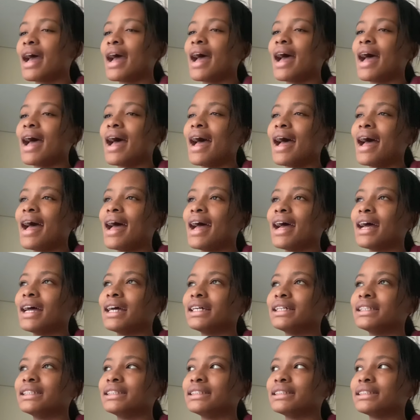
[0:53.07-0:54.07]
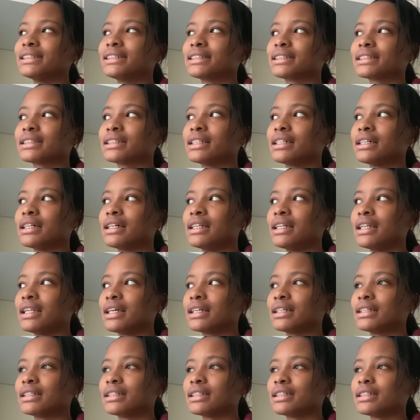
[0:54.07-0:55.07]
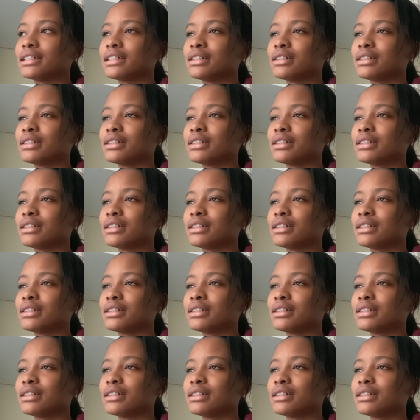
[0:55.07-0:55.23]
And like,